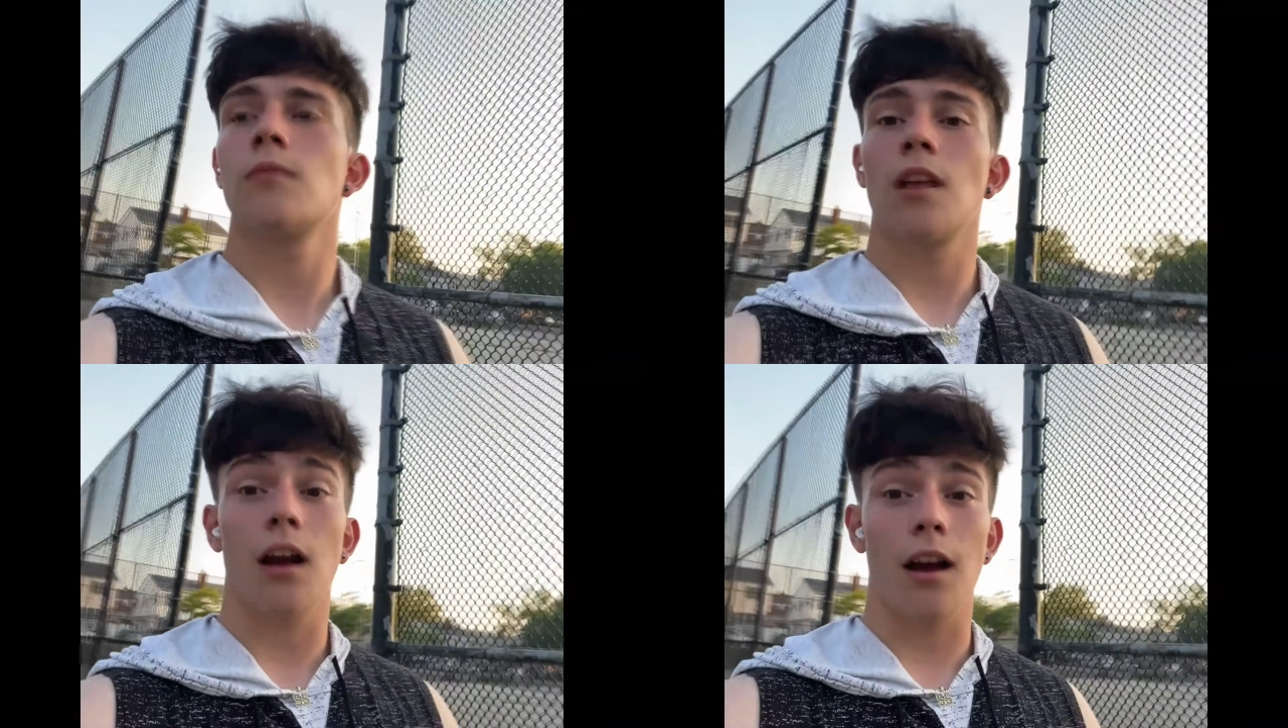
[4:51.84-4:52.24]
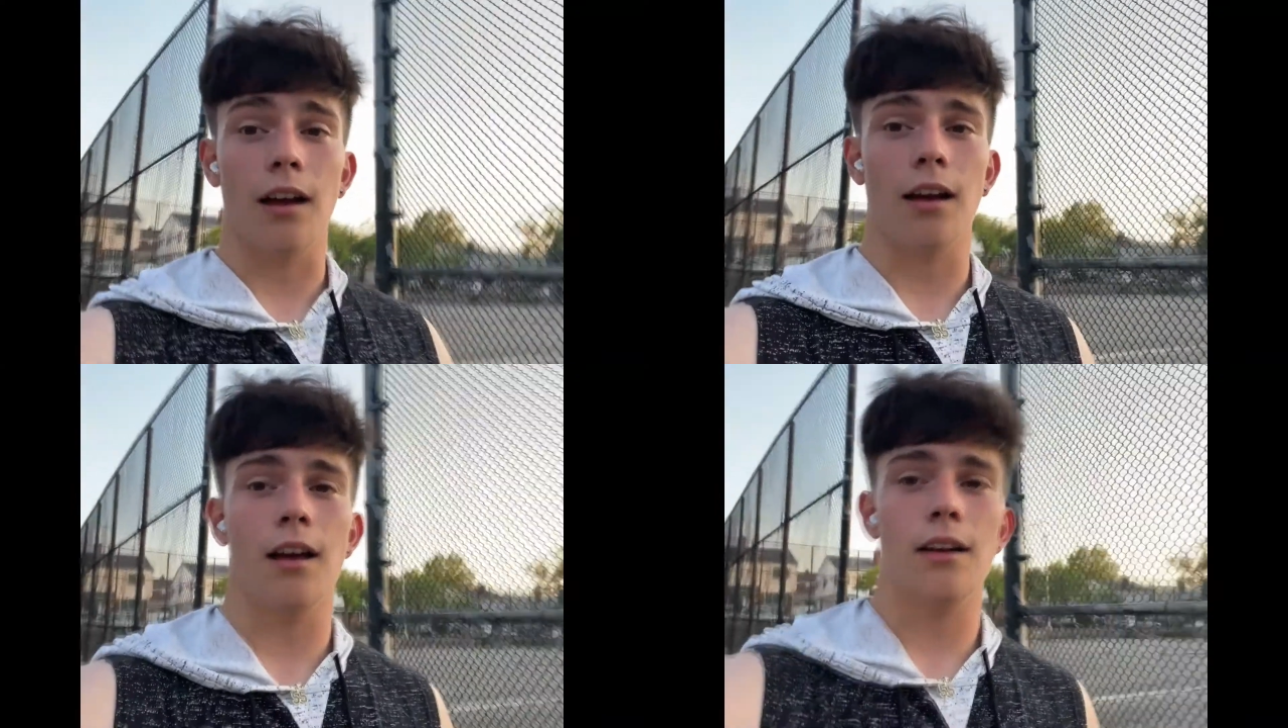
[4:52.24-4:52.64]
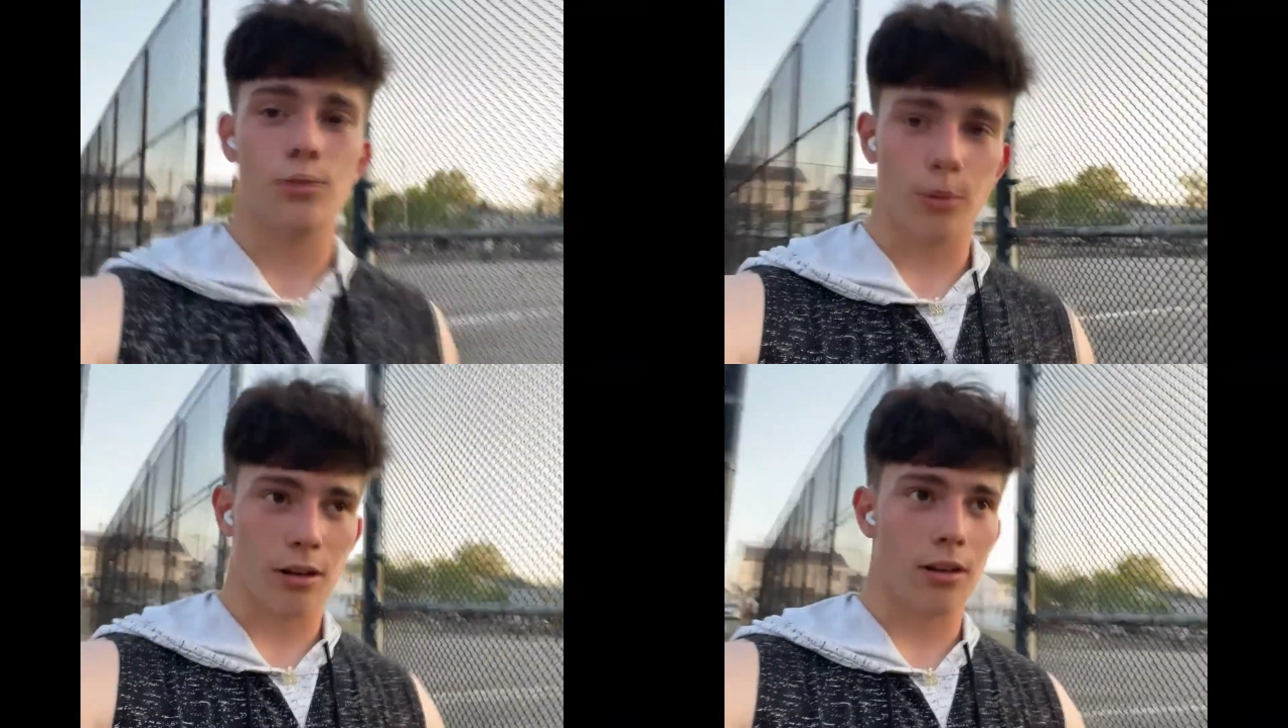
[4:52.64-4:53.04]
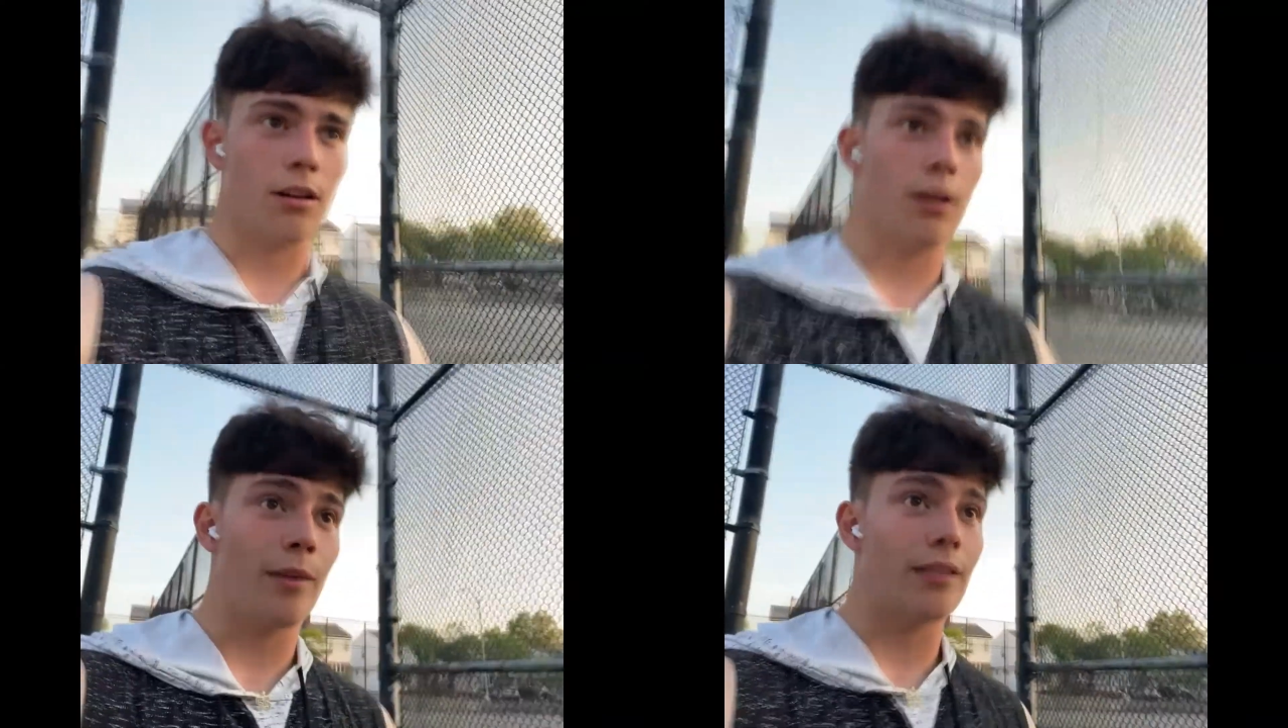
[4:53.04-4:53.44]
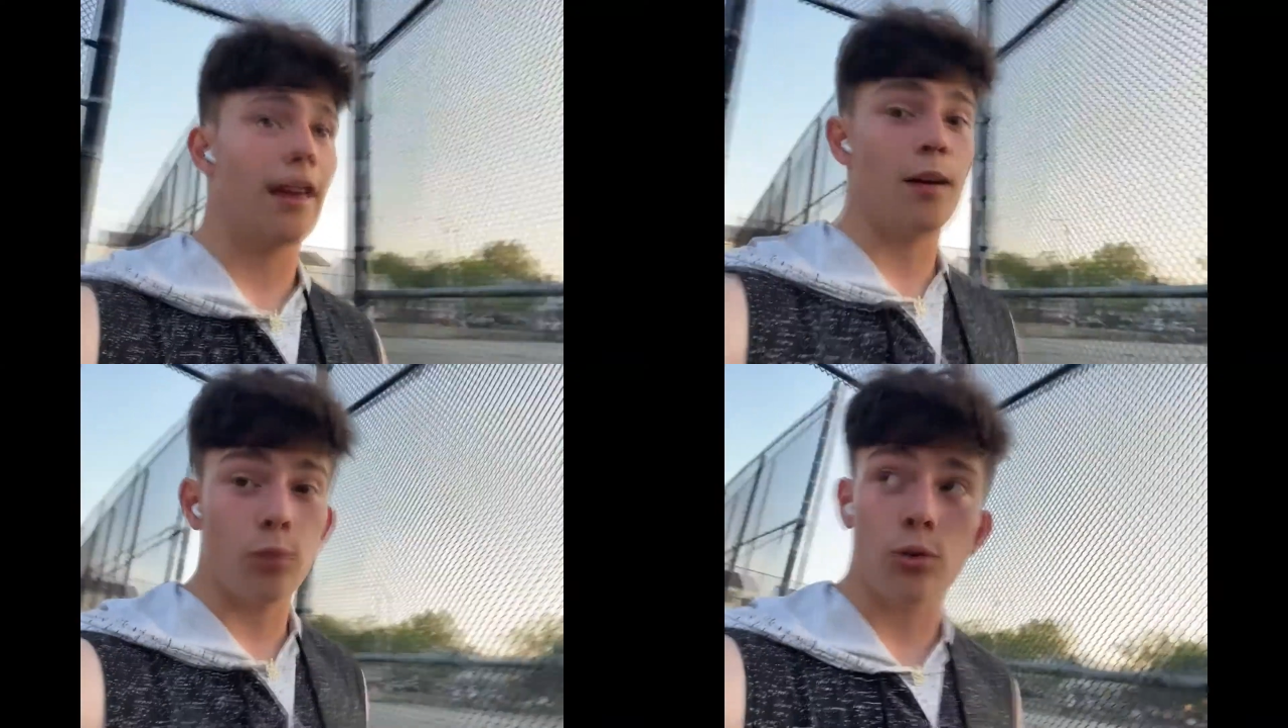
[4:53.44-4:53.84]
All right, guys, well, I'm at the
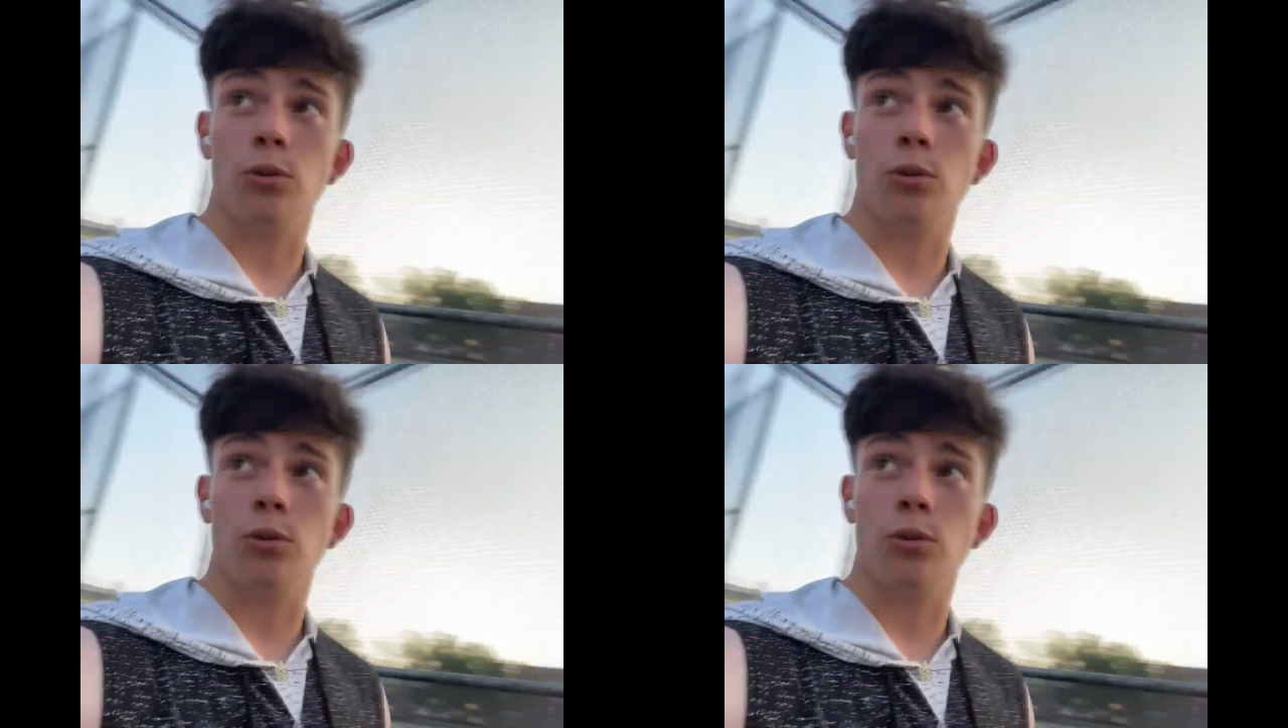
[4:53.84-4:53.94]
handball